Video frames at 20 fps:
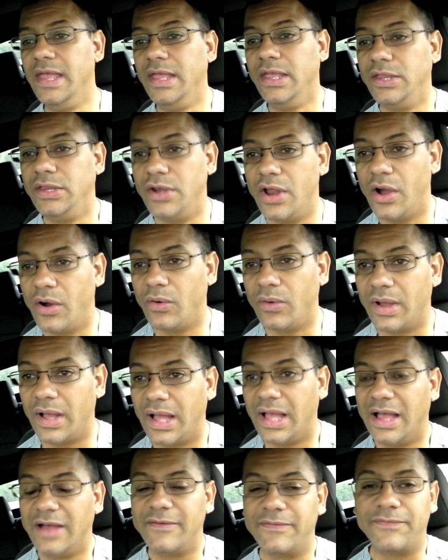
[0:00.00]
You know,
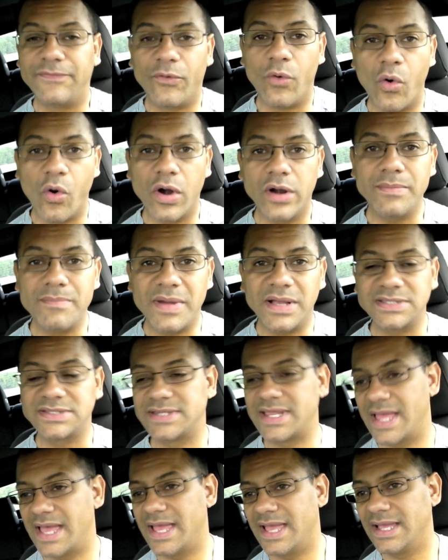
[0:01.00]
Ford
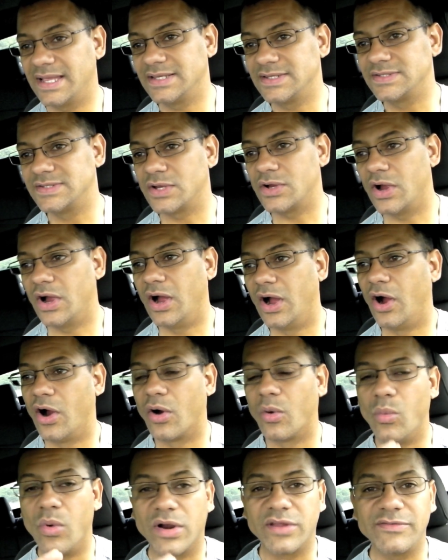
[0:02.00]
Mustangs
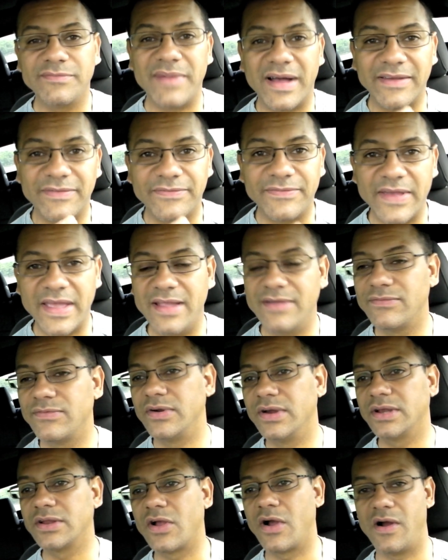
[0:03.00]
are one of my
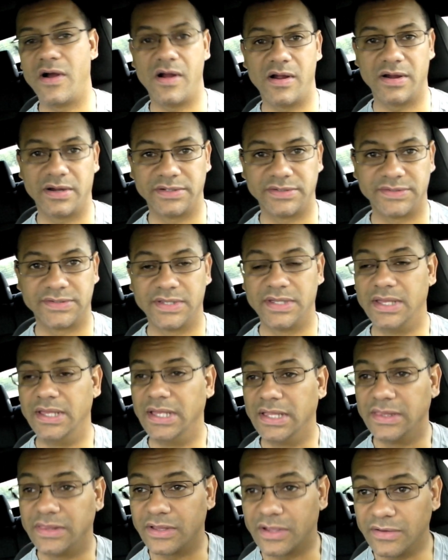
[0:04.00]
favorite cars.
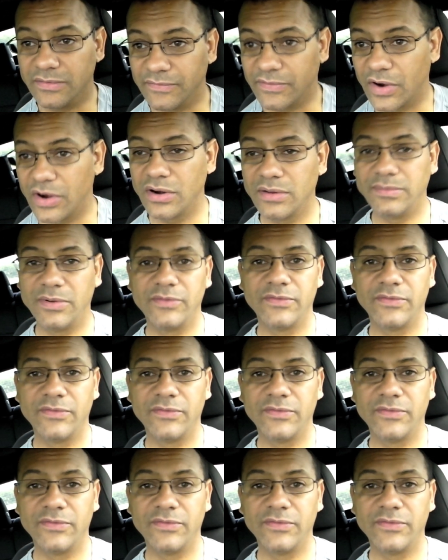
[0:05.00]
The convertible